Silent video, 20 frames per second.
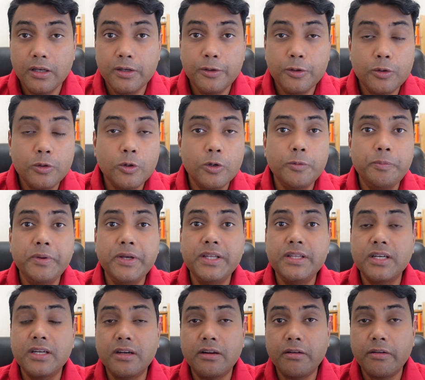You could be
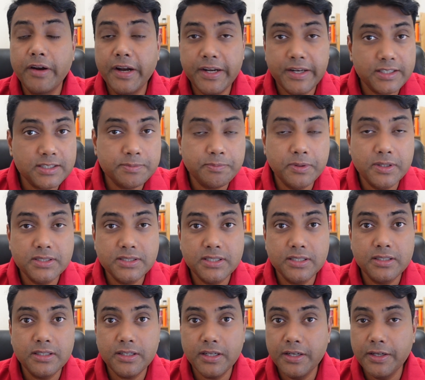the greatest
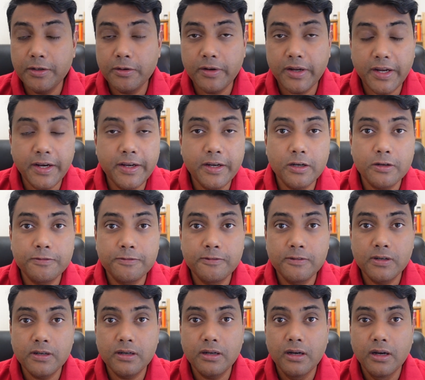person in your area of
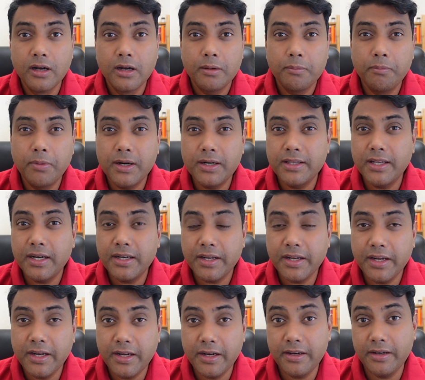work, but
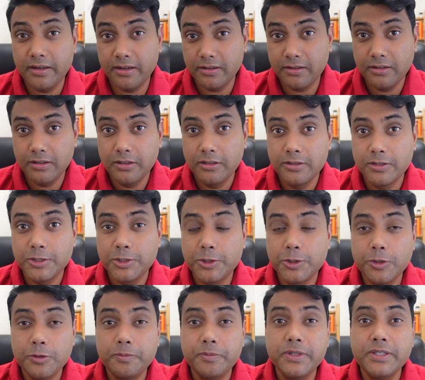that area
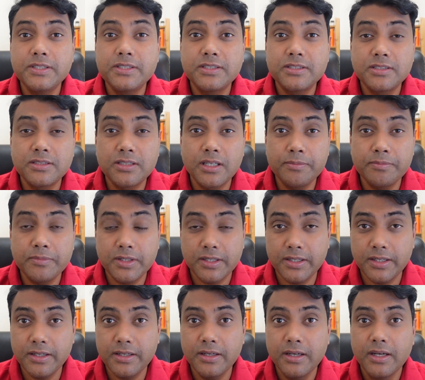should be
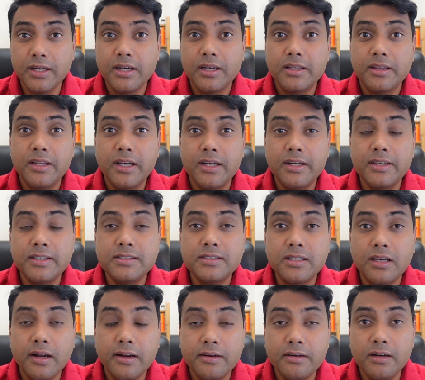something that
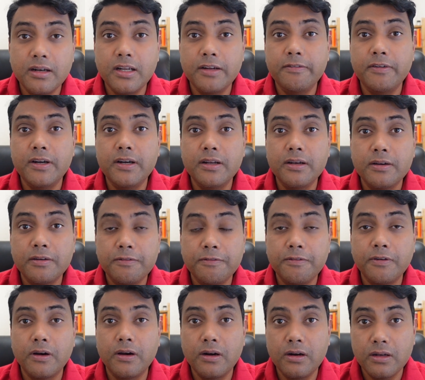is relevant
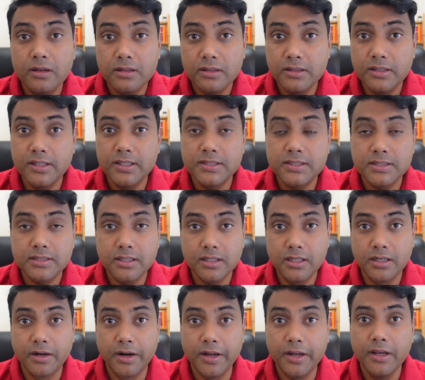for this
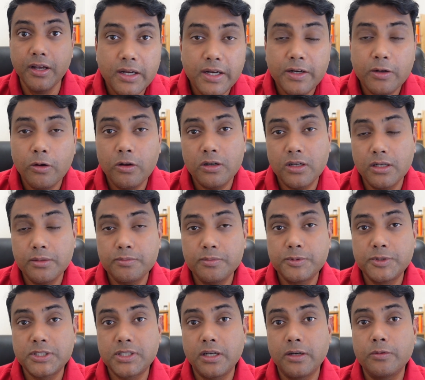country. It all
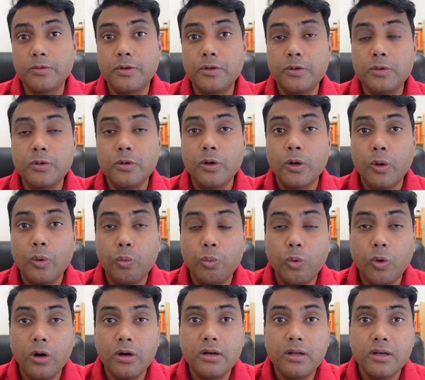comes down to
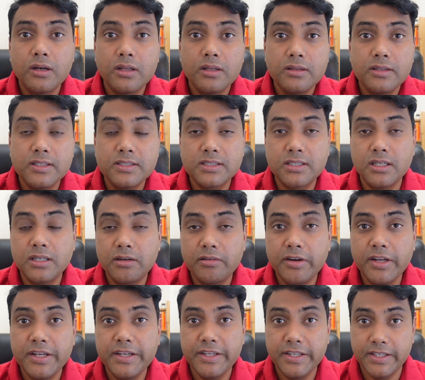what this
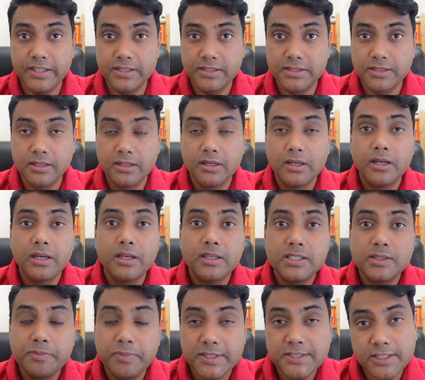country needs.
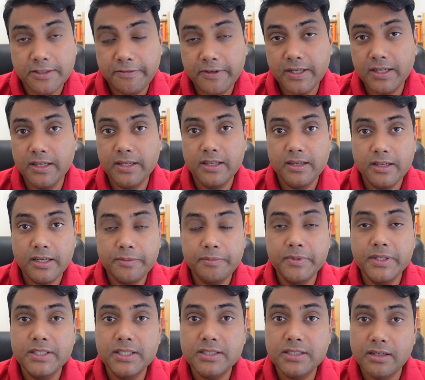Specifically, let
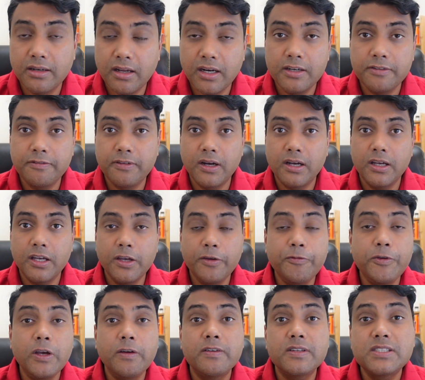me just clarify.
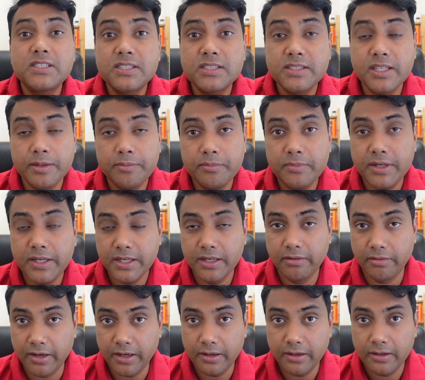If you have a STEM
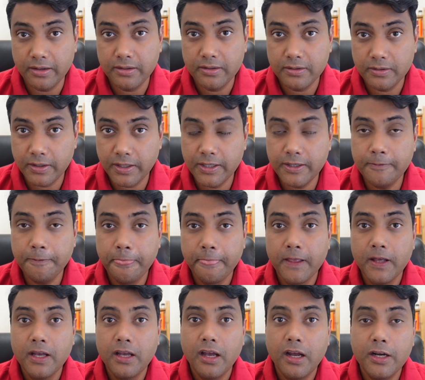degree, okay,
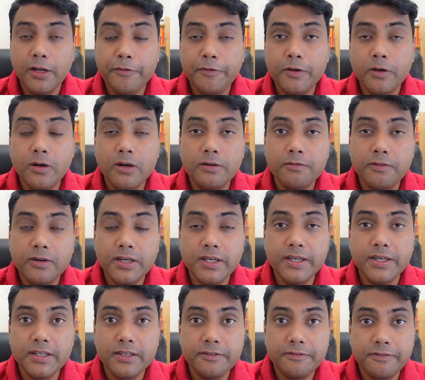and if you are
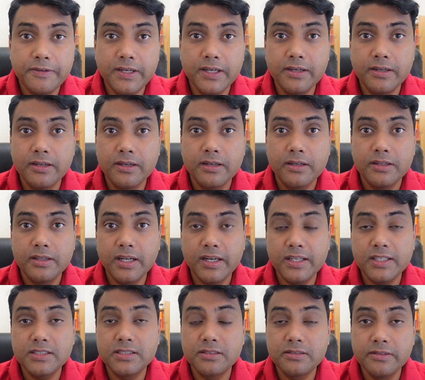working in a field that
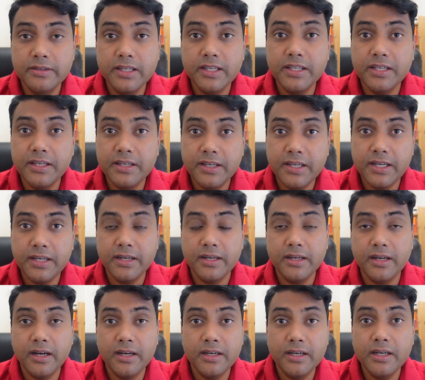is really needed
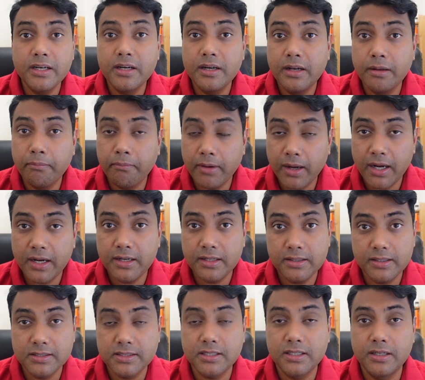and in demand in
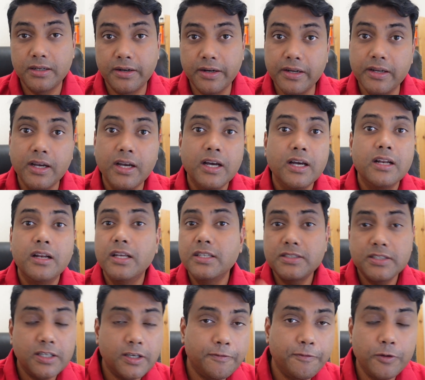this country, let's
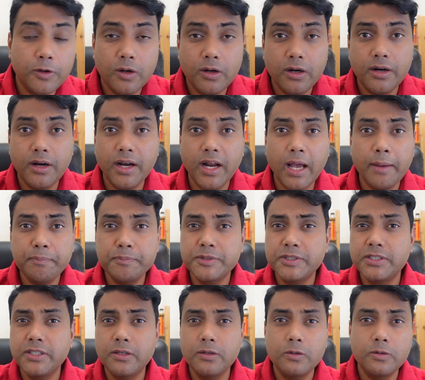say if you are an
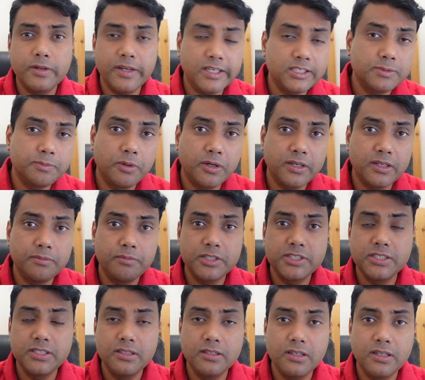absolute expert in
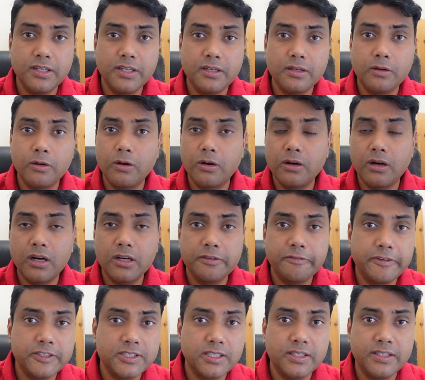machine learning or
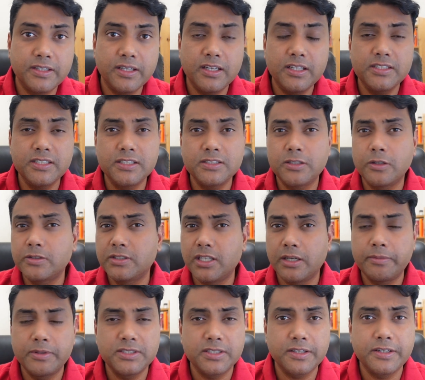artificial intelligence or
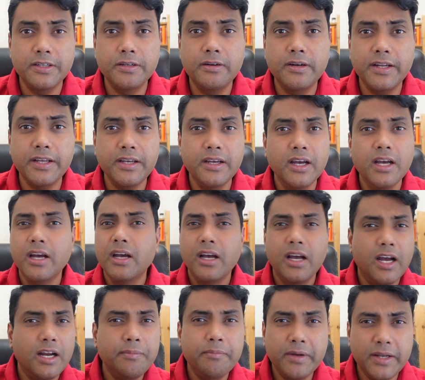cybersecurity
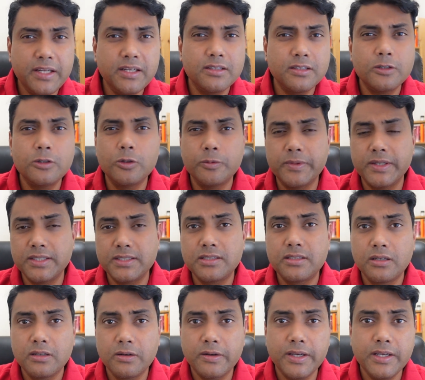and many other domains,
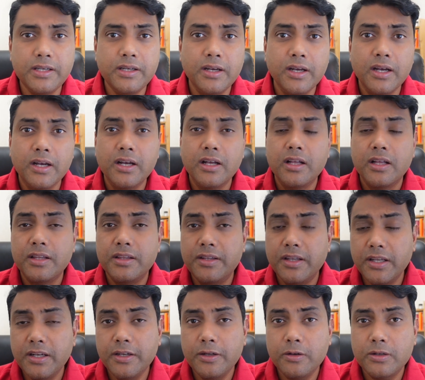okay,
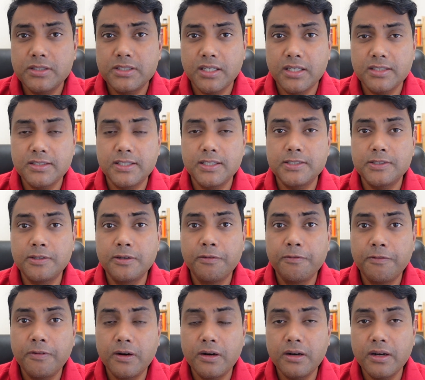then your chances
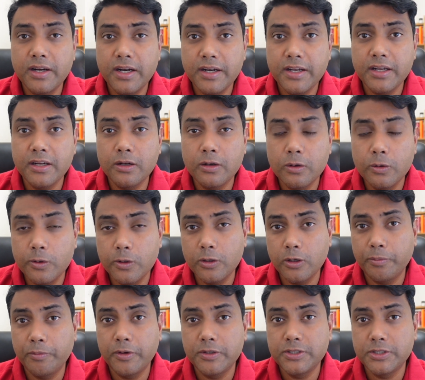for getting good
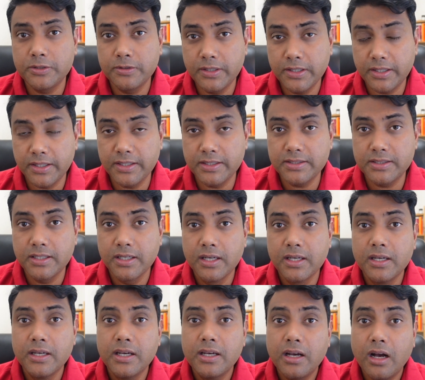opportunities
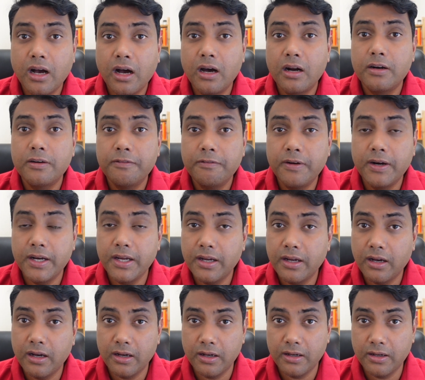are very
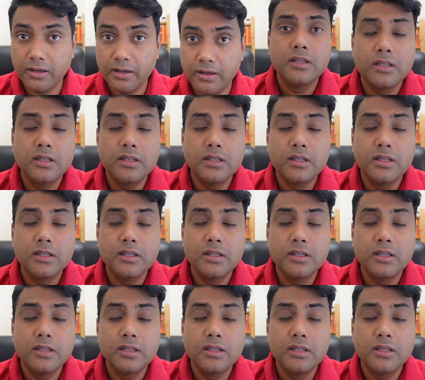high.